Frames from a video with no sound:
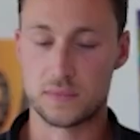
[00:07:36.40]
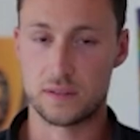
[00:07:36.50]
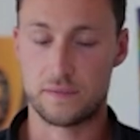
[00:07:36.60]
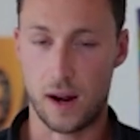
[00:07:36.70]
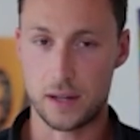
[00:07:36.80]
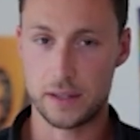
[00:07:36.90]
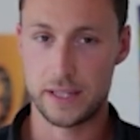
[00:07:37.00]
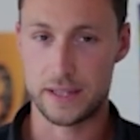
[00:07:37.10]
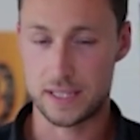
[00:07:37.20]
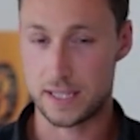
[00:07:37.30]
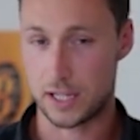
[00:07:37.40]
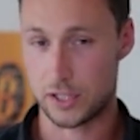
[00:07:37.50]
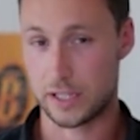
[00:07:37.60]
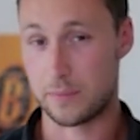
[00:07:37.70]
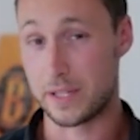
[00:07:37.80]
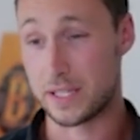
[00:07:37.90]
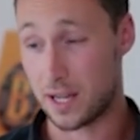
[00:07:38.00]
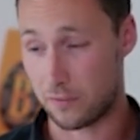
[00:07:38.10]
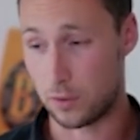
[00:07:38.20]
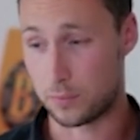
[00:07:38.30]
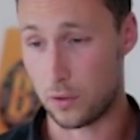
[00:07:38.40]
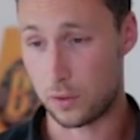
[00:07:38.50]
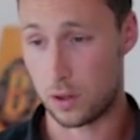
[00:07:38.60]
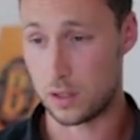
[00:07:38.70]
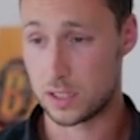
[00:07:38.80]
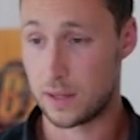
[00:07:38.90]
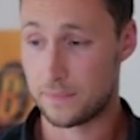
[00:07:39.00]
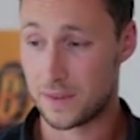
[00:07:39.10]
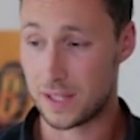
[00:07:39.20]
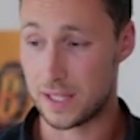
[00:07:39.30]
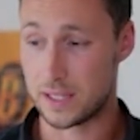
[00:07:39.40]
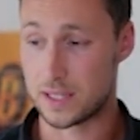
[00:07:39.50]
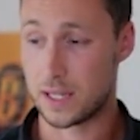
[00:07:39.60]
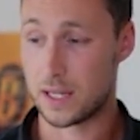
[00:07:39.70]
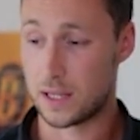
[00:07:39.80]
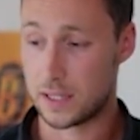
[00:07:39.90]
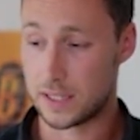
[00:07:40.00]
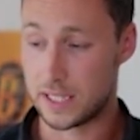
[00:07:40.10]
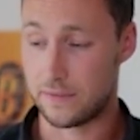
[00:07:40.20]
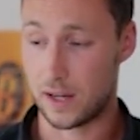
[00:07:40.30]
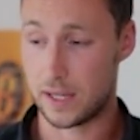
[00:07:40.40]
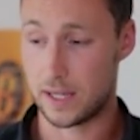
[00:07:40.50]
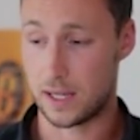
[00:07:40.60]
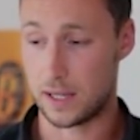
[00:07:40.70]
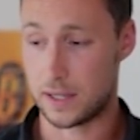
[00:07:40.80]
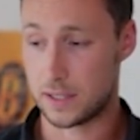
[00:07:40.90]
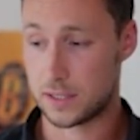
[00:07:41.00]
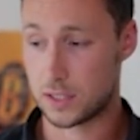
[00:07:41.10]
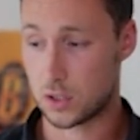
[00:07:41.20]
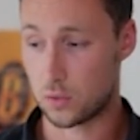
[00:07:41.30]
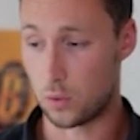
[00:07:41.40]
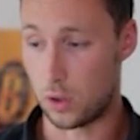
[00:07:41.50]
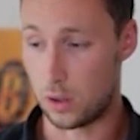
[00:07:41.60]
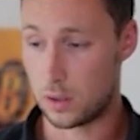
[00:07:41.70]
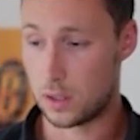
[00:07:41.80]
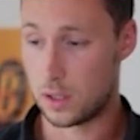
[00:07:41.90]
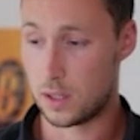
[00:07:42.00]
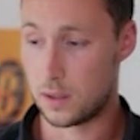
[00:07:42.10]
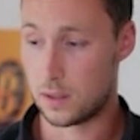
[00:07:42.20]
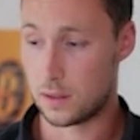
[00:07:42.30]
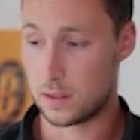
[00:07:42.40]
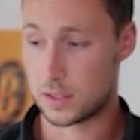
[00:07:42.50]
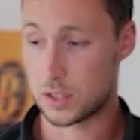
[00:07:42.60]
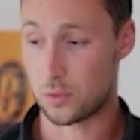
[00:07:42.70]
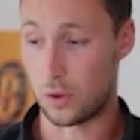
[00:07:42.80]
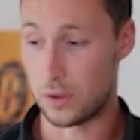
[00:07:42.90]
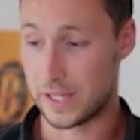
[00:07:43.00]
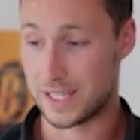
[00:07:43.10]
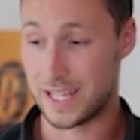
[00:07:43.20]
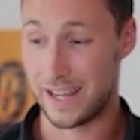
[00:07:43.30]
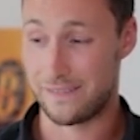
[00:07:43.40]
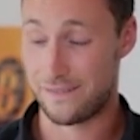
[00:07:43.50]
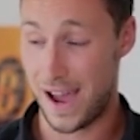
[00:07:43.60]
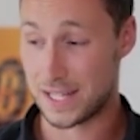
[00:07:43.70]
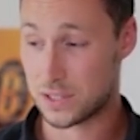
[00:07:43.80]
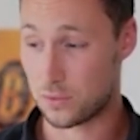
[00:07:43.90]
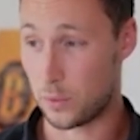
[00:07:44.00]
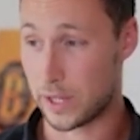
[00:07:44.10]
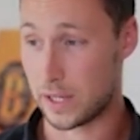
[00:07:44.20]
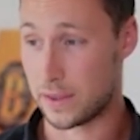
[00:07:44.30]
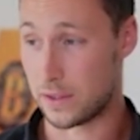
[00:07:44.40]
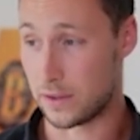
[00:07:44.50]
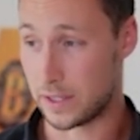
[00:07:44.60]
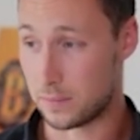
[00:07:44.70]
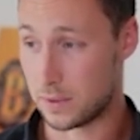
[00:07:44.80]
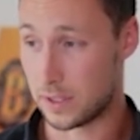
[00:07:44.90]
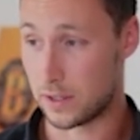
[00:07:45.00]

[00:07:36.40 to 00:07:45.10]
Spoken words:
Finally, and this is actually going to be several protocols, is DeFi on Scroll. Scroll is a fast-growing Ethereum layer